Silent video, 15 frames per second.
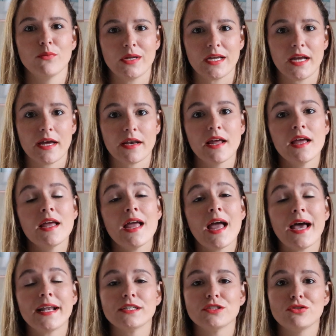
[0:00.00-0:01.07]
weekend.
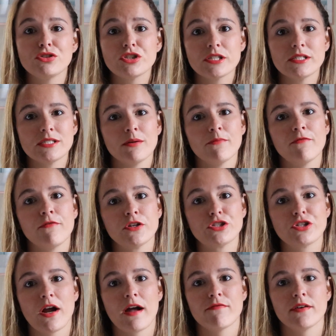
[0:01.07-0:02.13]
And there's usually some foot
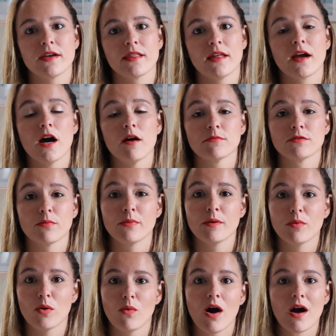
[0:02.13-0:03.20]
traffic that comes from
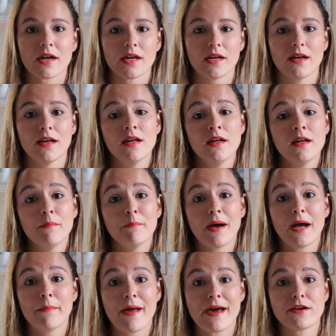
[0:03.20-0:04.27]
people walking
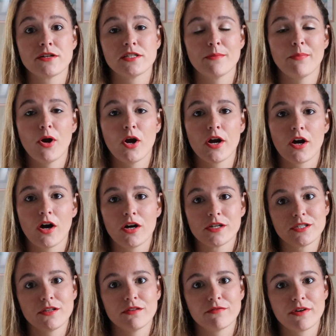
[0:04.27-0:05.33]
by Battersea Park
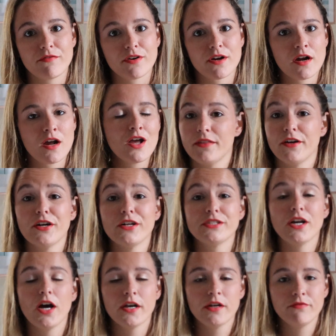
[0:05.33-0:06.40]
onto the river. There are a
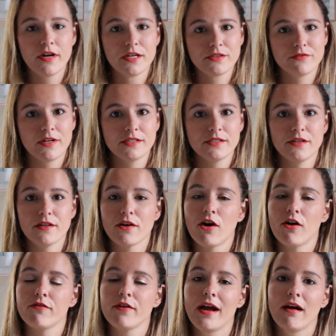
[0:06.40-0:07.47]
ton of restaurants there that
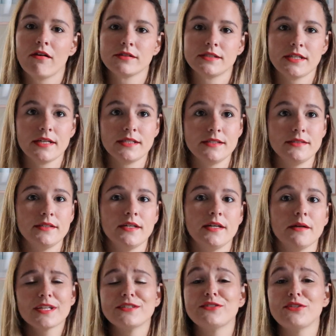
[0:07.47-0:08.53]
offer outside
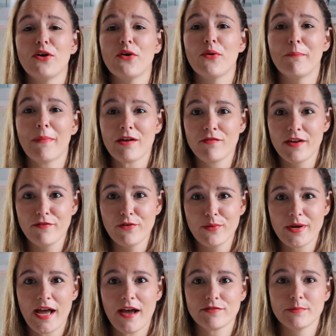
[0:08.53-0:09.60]
seating. So my favorite
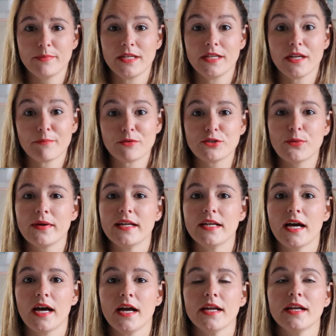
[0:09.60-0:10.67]
would have to be number
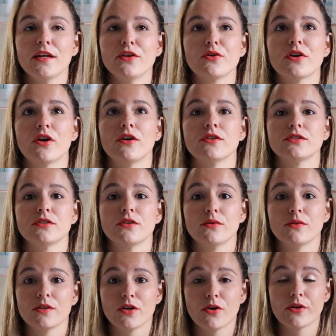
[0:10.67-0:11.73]
29. You can
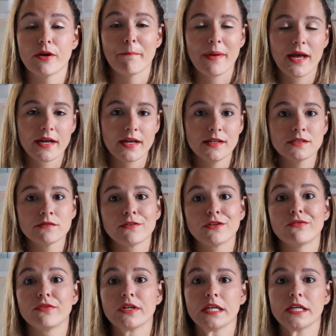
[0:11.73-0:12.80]
also go to Megan's for a
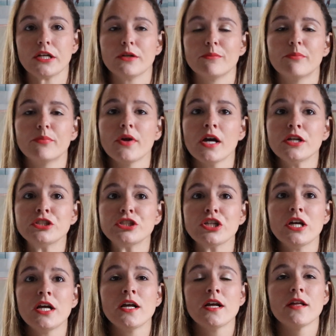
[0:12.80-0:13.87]
really good brunch.
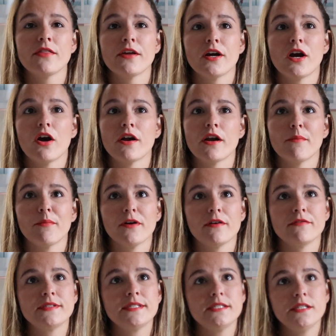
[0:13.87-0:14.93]
There are a number
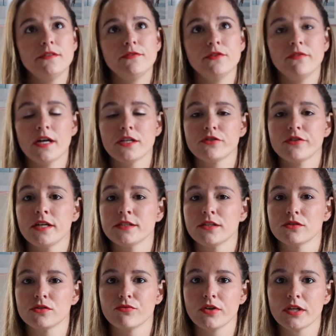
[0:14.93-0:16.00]
of seafood restaurants.
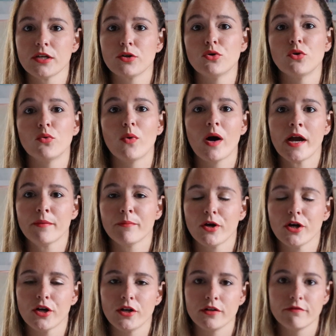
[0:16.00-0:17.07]
There's a really cool wine
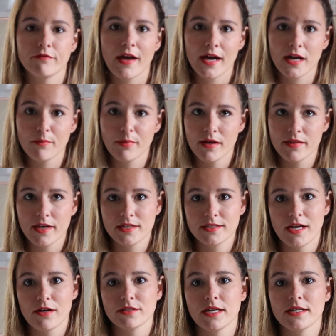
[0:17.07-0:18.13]
bar called Vagabond that has
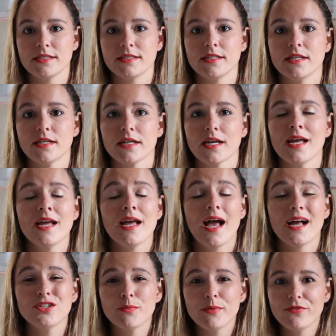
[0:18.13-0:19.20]
outside seating,
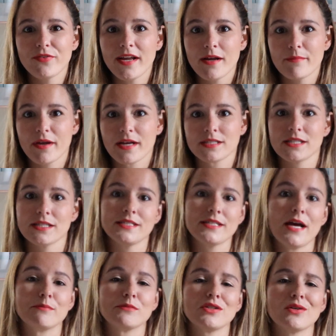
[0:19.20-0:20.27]
and you'll be right up next to the
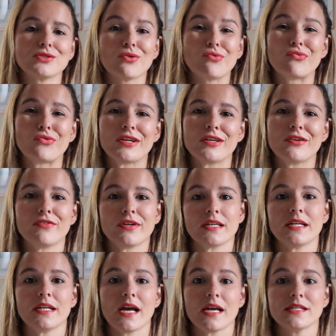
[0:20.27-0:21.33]
Thames, so it's a really,
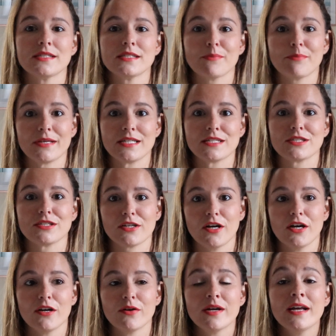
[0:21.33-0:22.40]
really nice place to
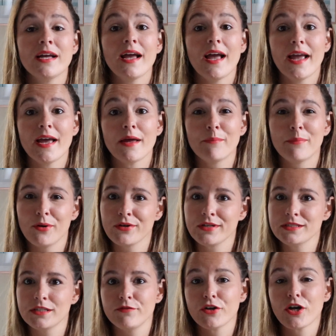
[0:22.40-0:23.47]
go. And
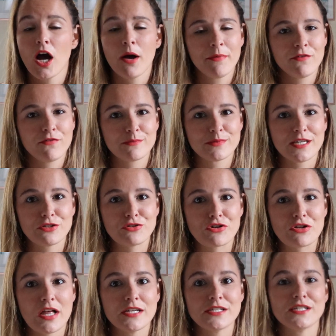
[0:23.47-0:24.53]
bonus, if you're coming from
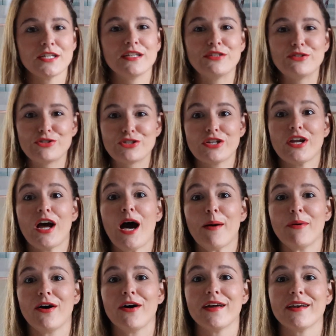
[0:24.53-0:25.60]
central London, you should
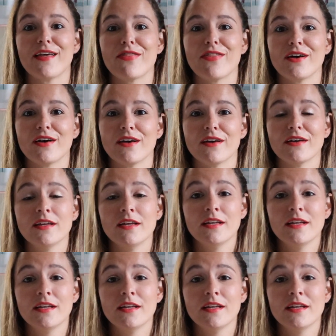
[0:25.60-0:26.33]
hop on the